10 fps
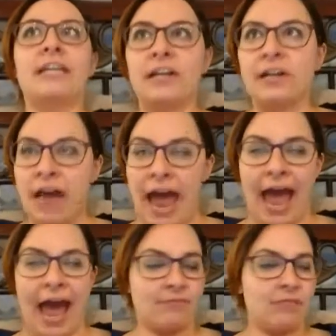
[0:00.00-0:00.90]
year I
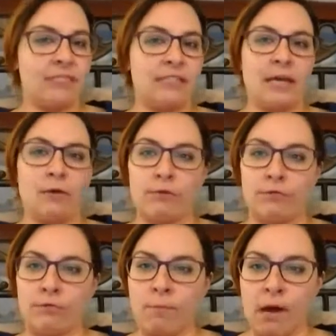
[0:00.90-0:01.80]
have to cycle
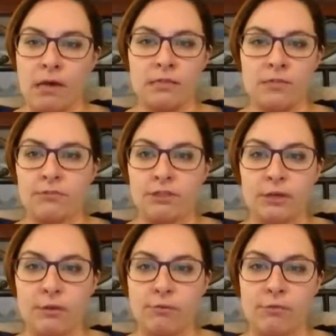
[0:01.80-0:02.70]
through mugs and
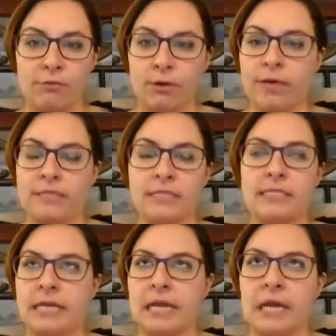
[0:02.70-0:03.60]
really go through and
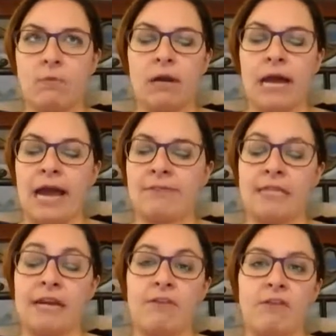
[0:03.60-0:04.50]
see what I have
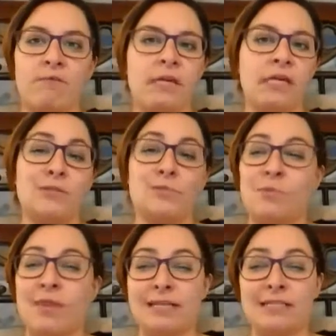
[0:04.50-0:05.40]
to get rid of because
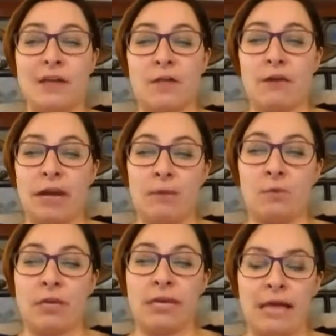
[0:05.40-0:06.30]
that is another
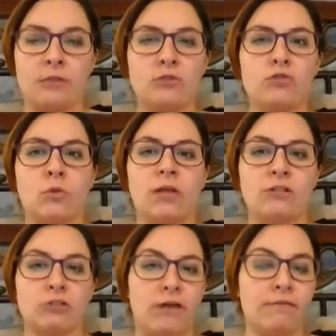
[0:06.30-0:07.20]
item we get so
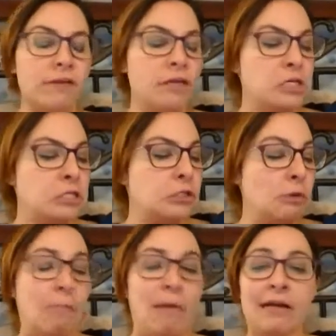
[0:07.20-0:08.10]
much of.
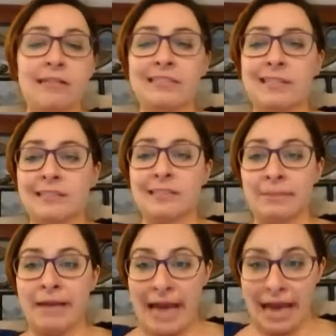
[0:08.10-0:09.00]
So mugs, to
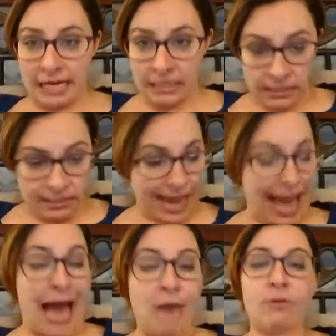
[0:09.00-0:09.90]
be honest,
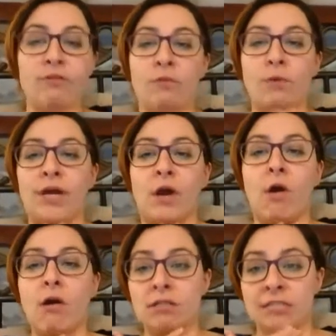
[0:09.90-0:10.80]
I would avoid
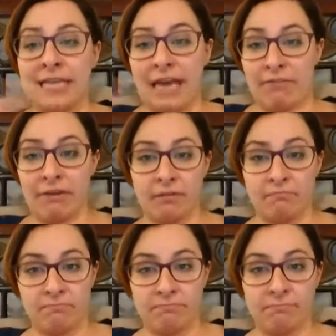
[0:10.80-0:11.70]
altogether